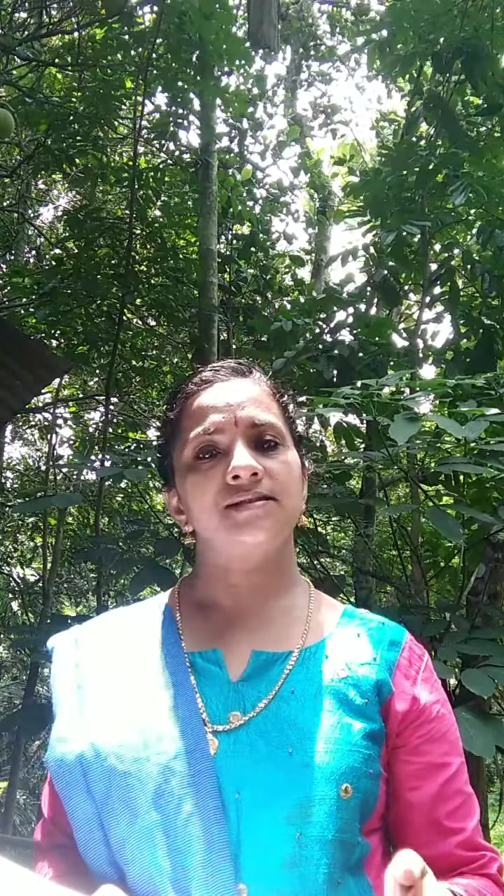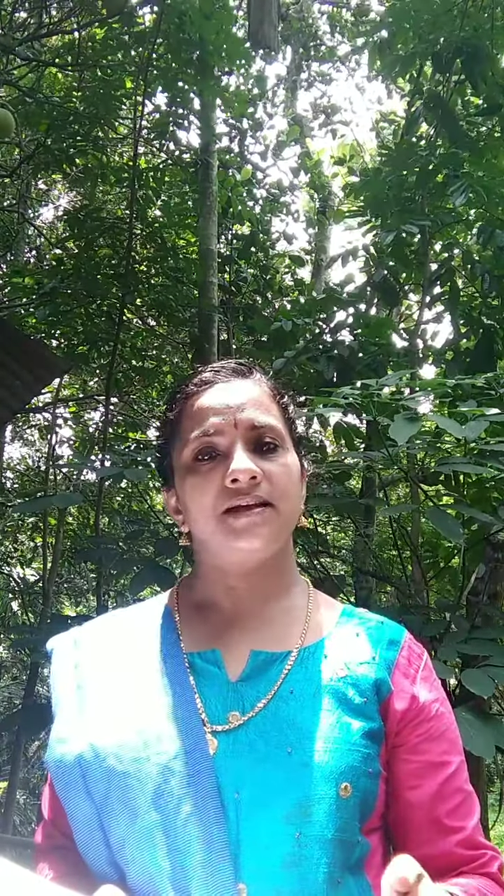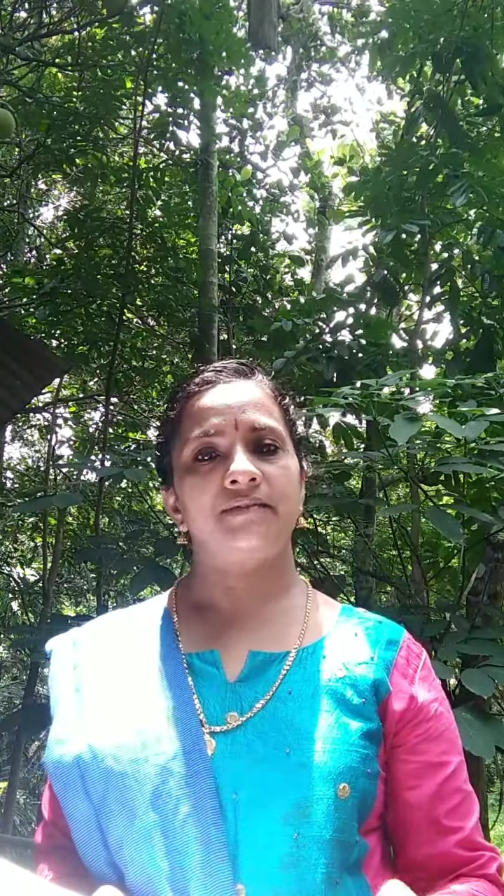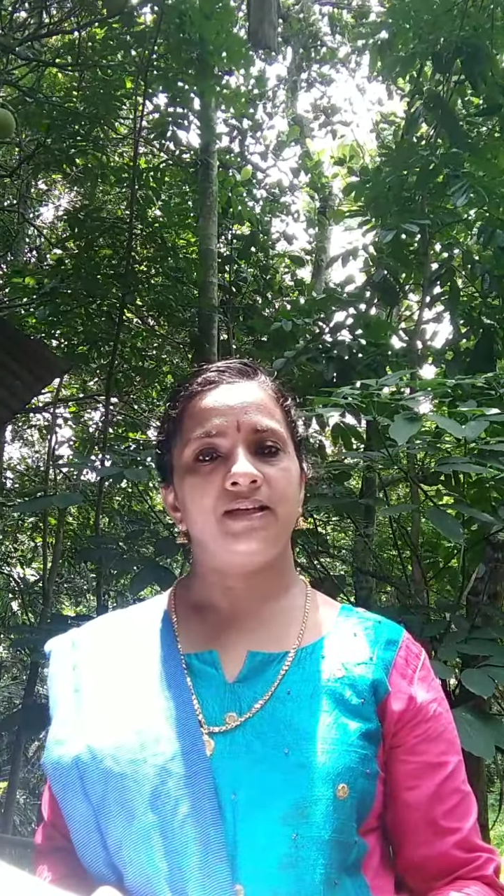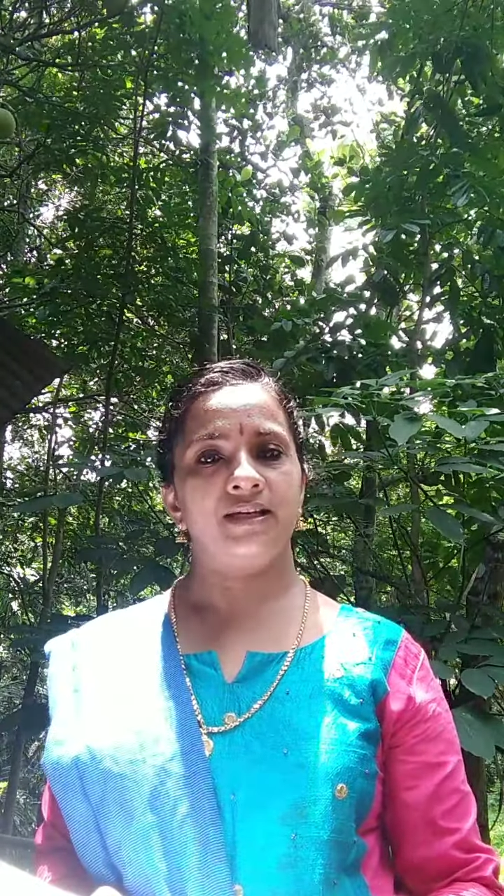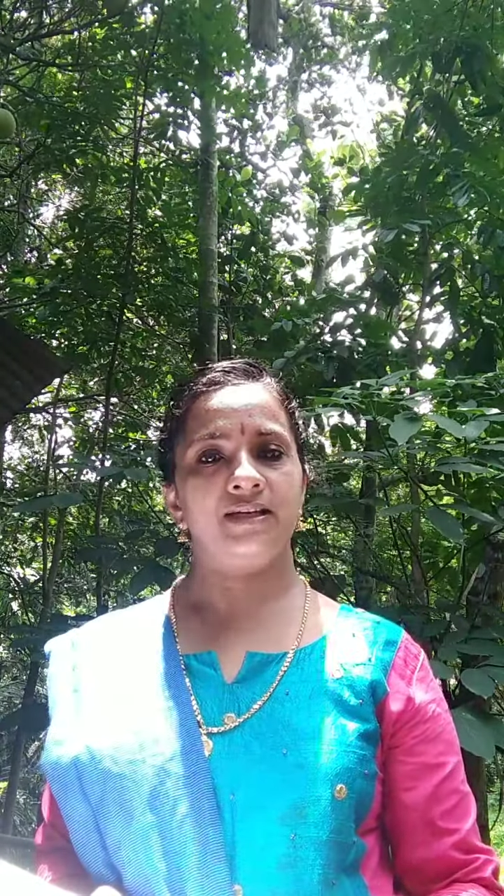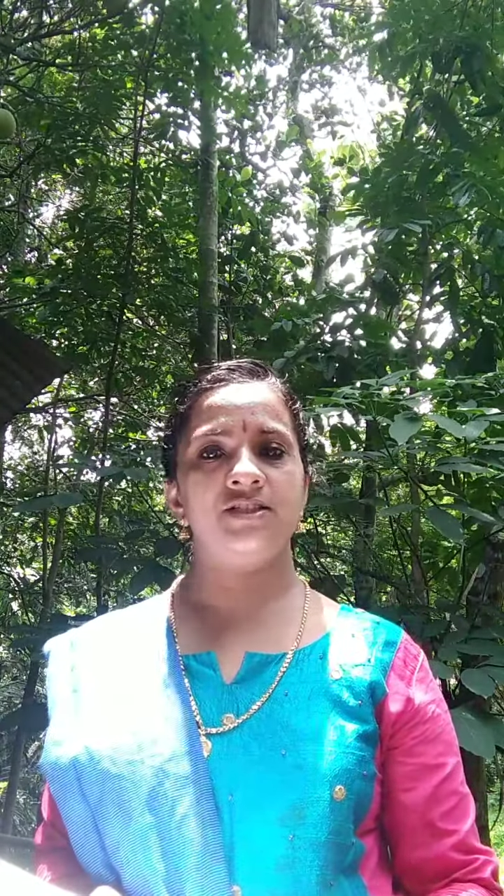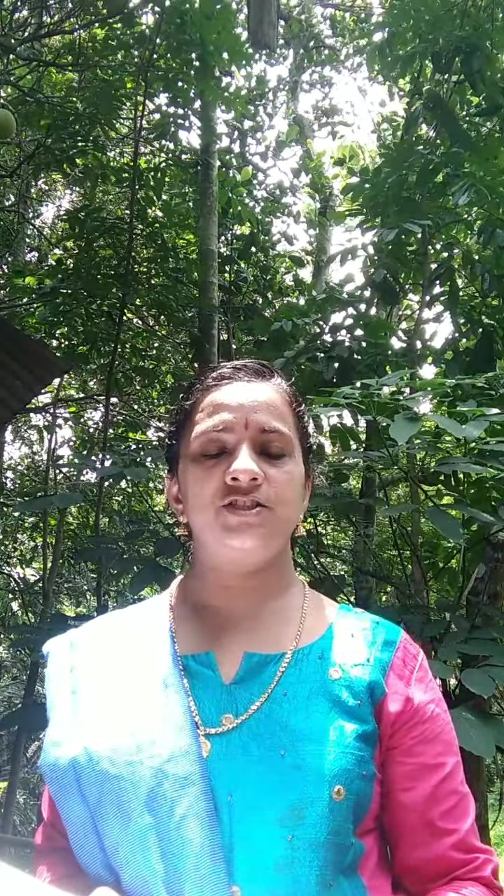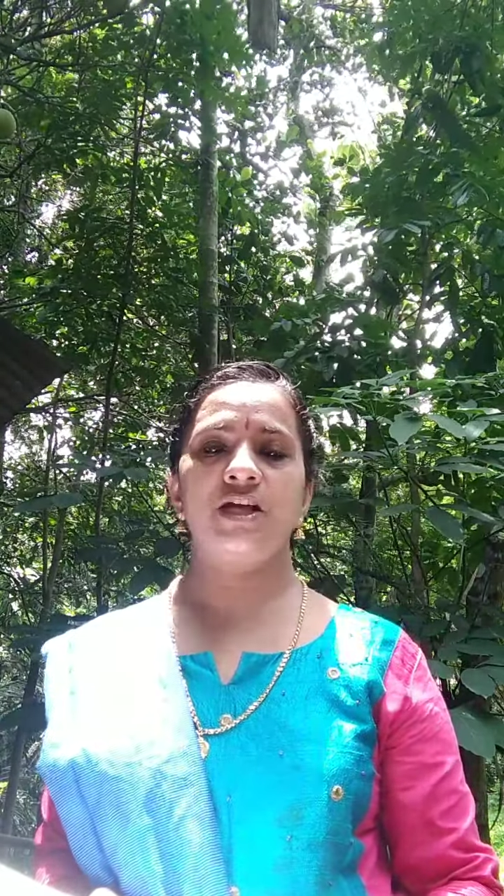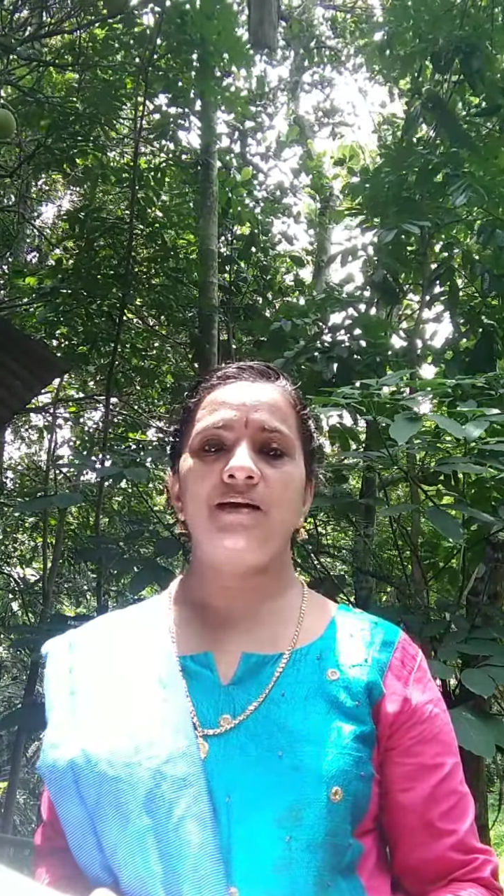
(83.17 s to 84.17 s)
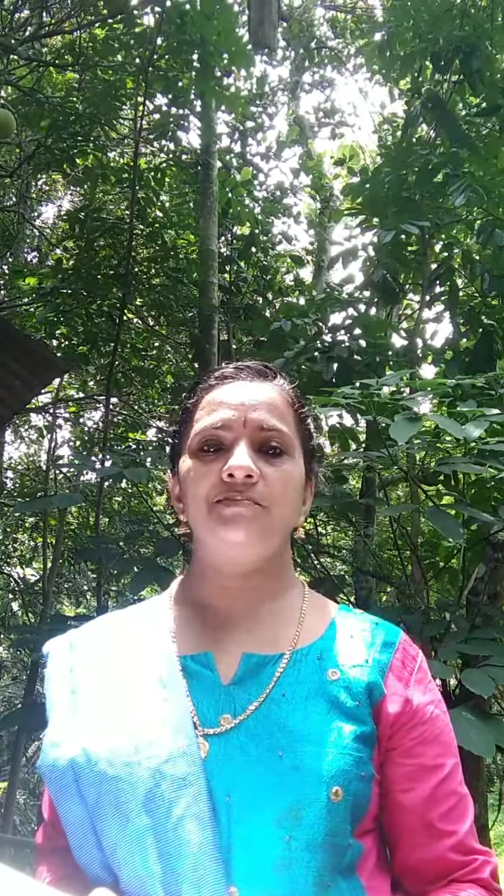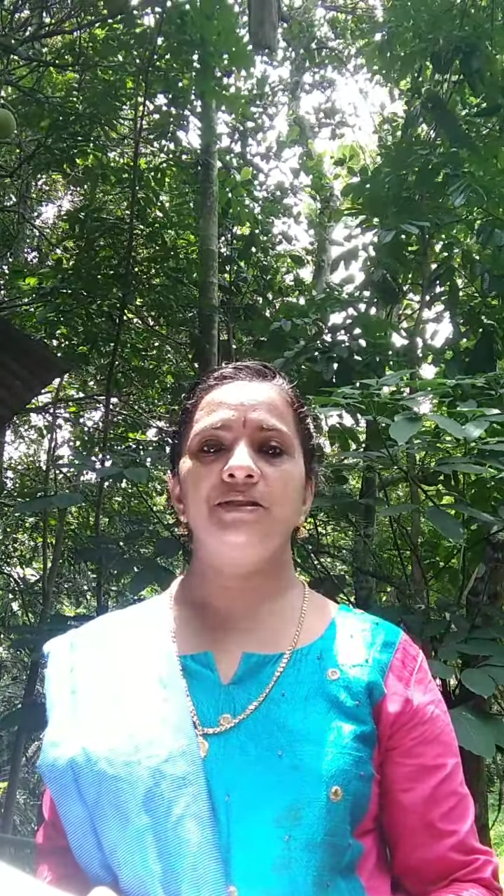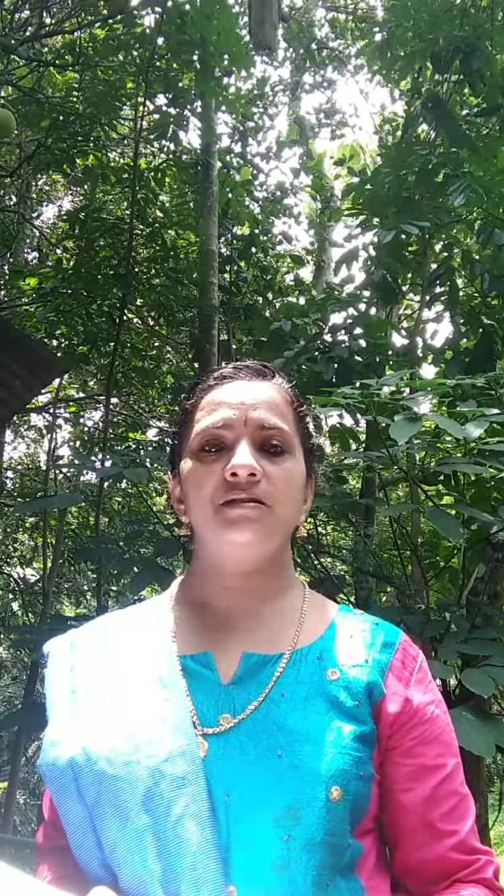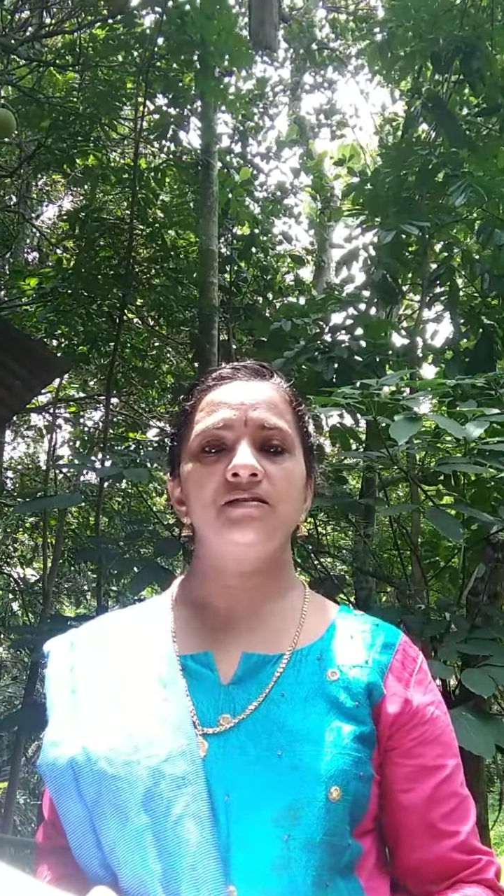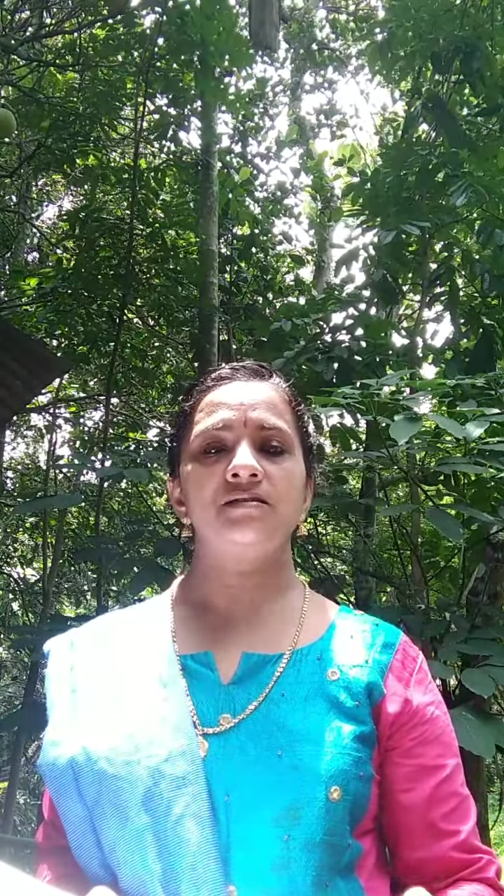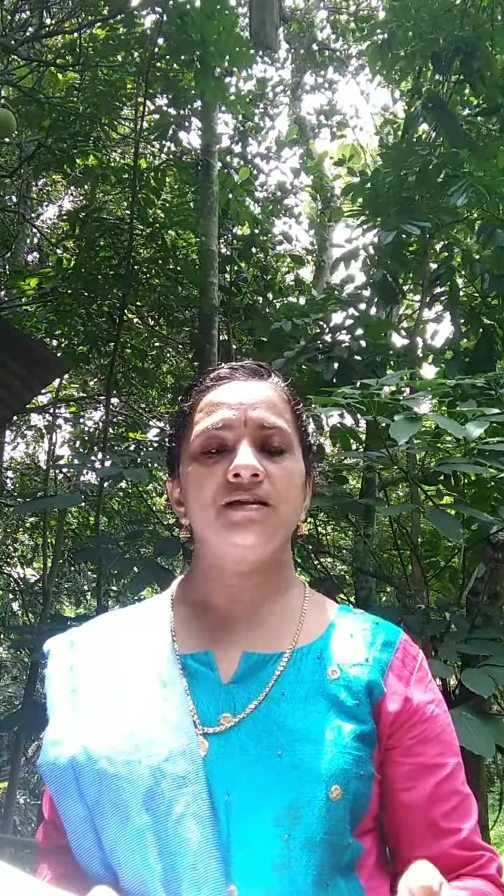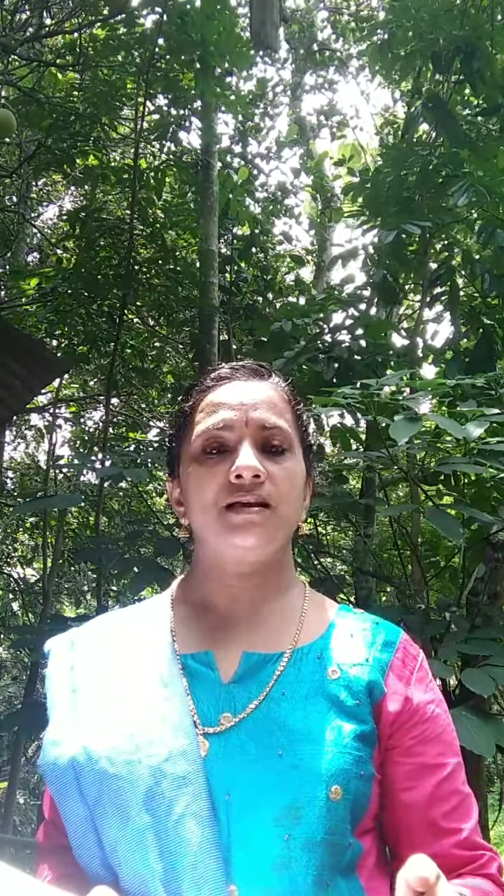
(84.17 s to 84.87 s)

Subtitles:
17 chapters,